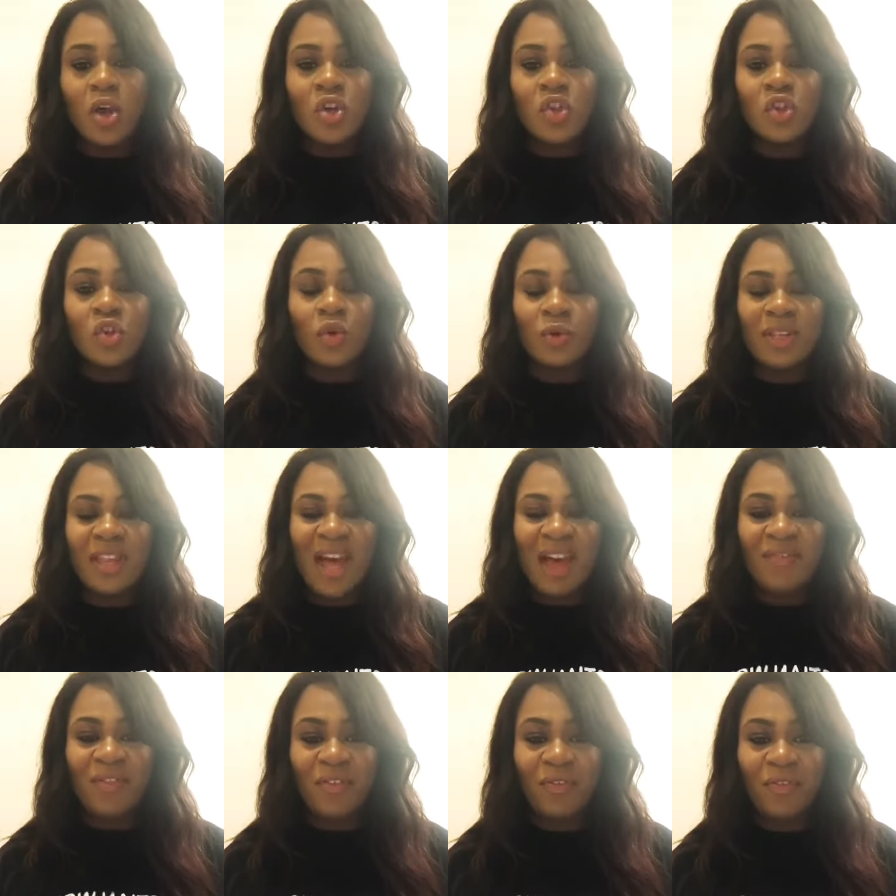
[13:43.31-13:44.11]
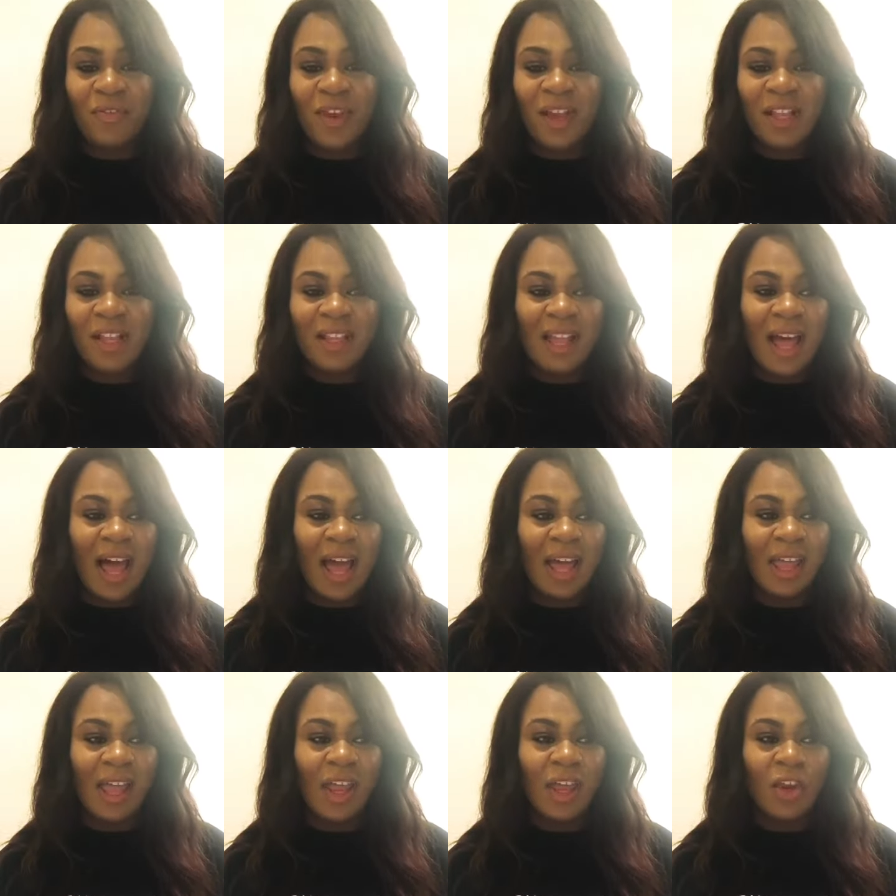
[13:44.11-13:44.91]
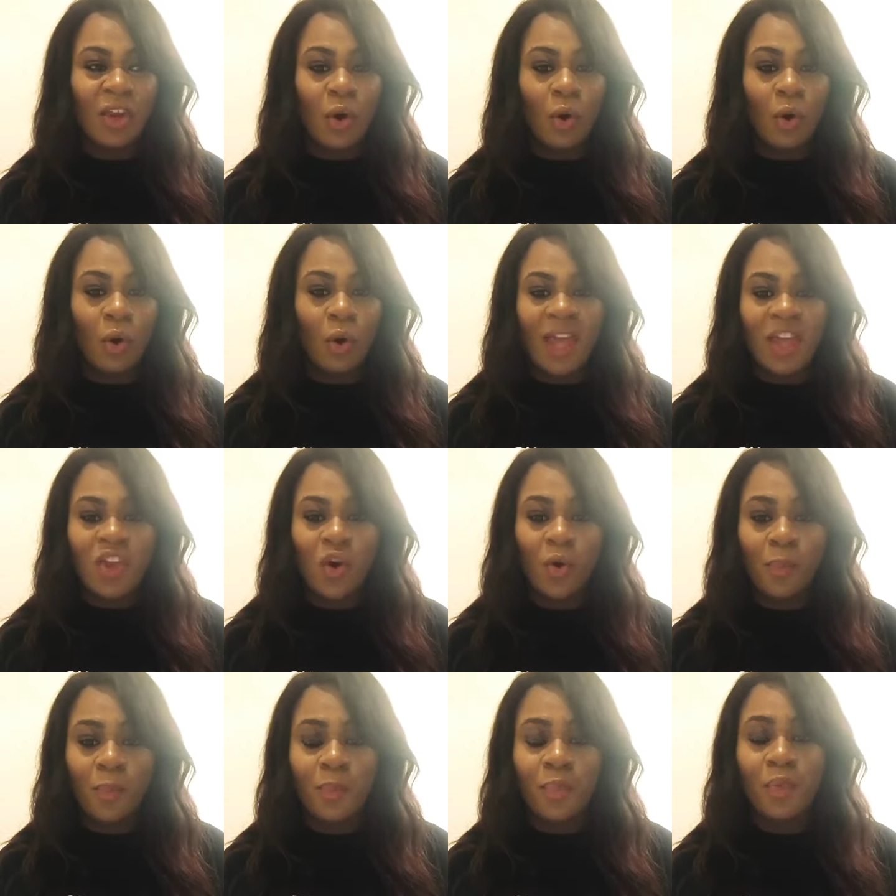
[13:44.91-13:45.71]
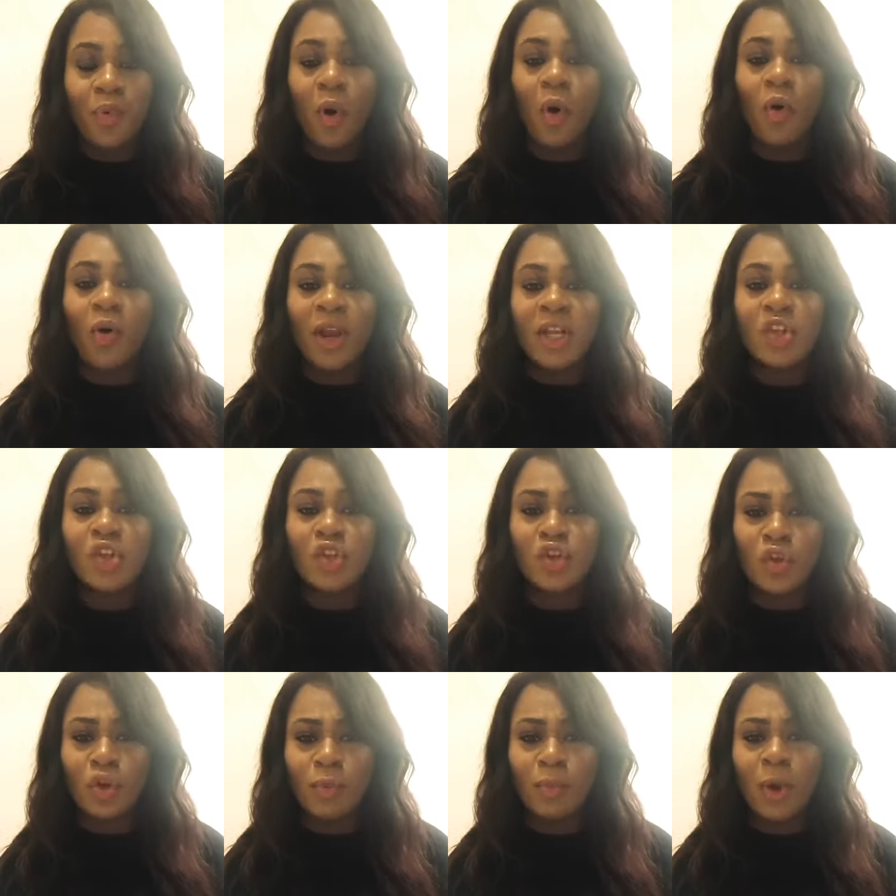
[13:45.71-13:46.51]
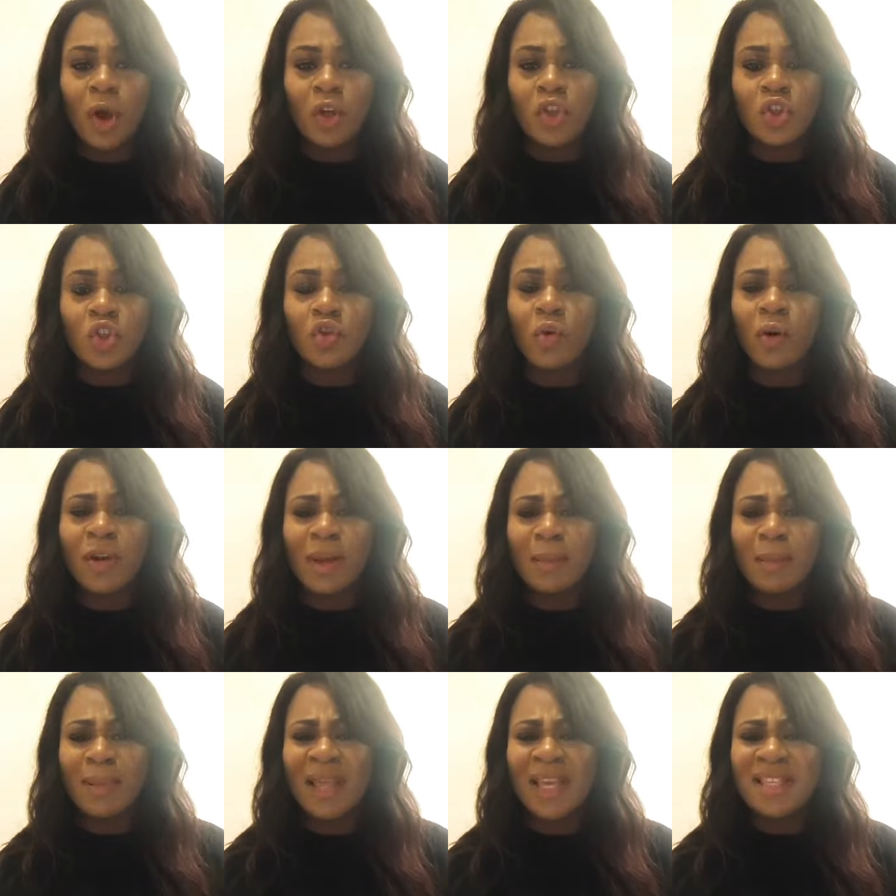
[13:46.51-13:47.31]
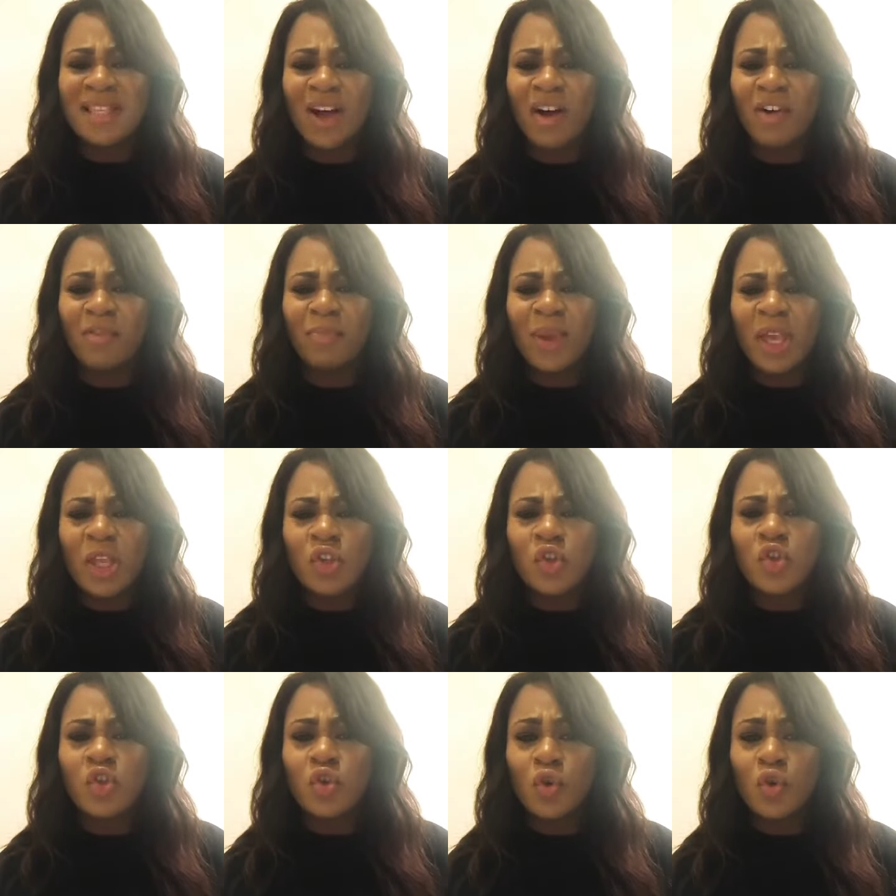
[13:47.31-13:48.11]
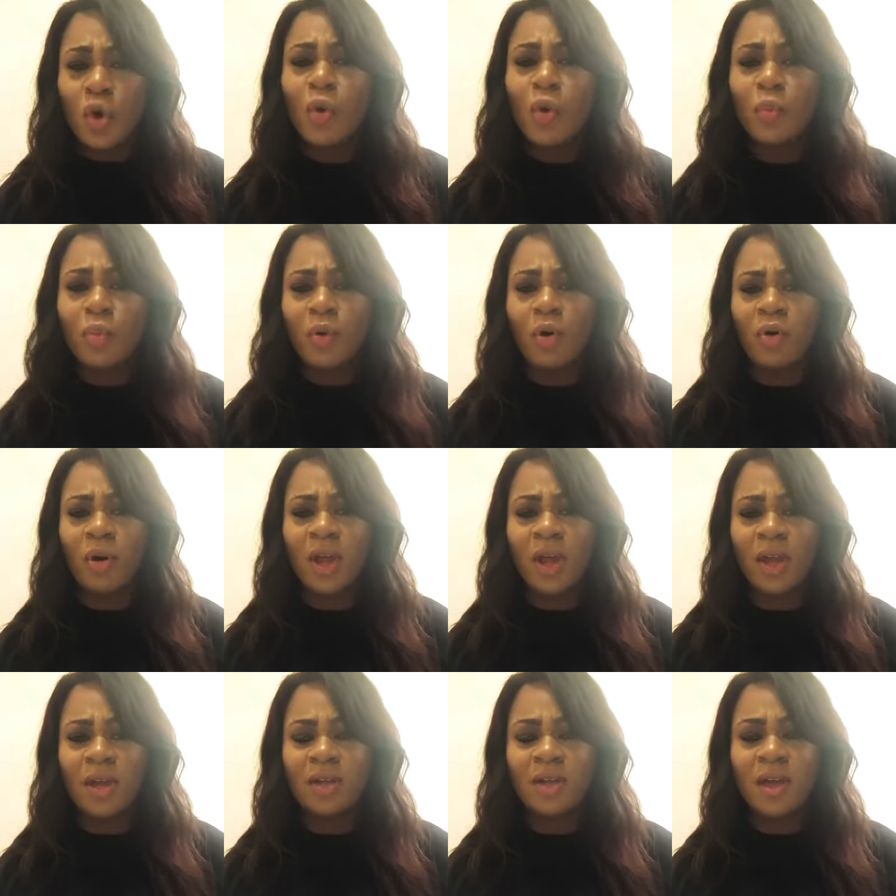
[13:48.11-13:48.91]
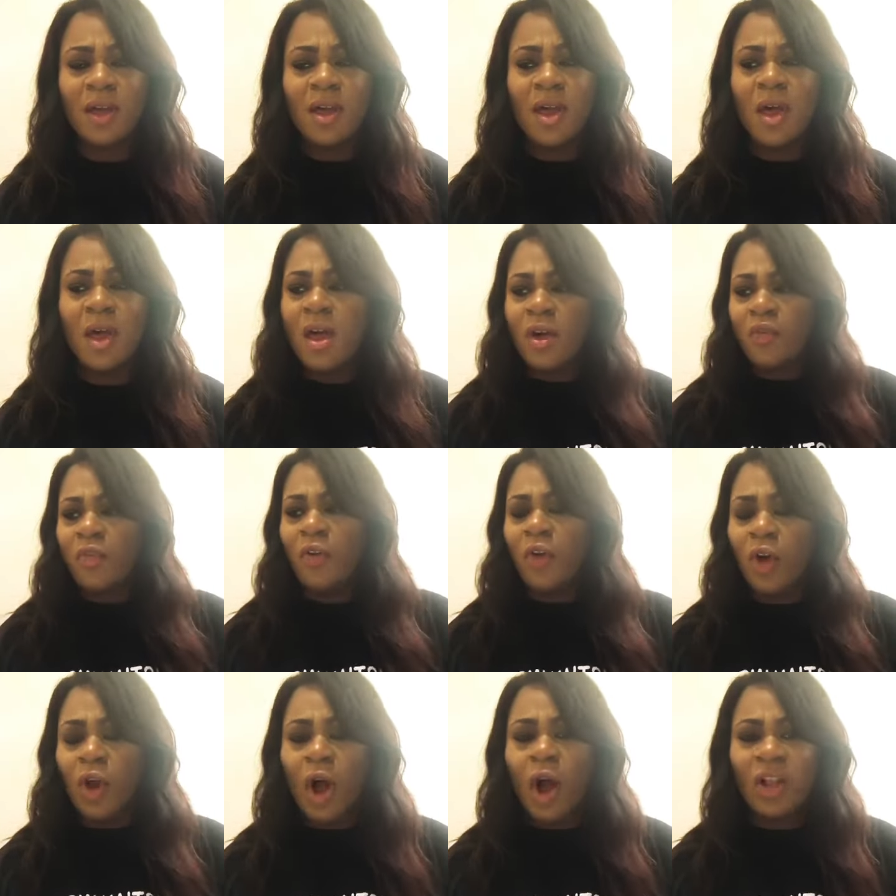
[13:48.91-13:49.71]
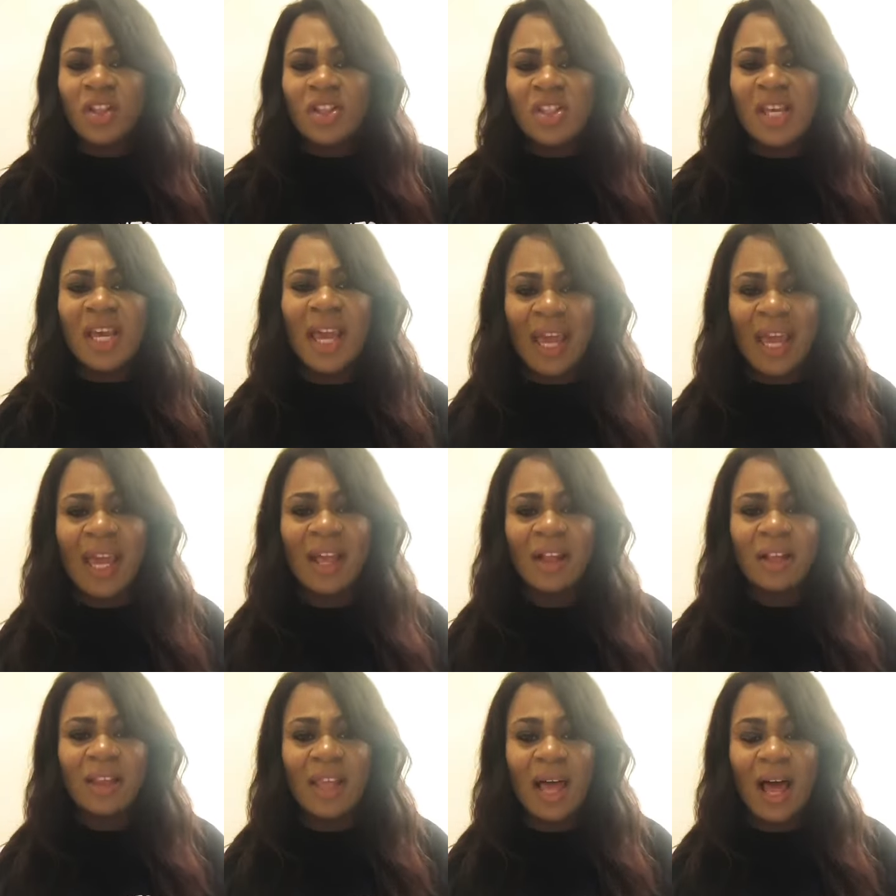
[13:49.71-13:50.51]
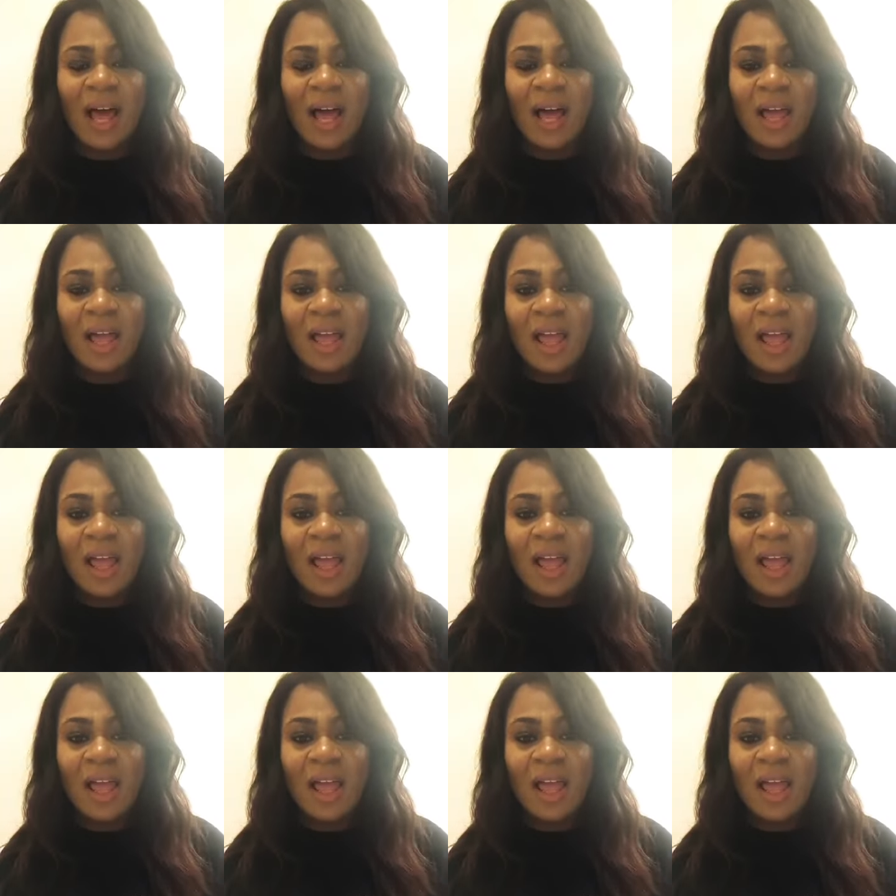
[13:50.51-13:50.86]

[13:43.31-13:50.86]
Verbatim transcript: So never feel like, you know, that you're broken too much. You're in a place of being too broken for God to heal that.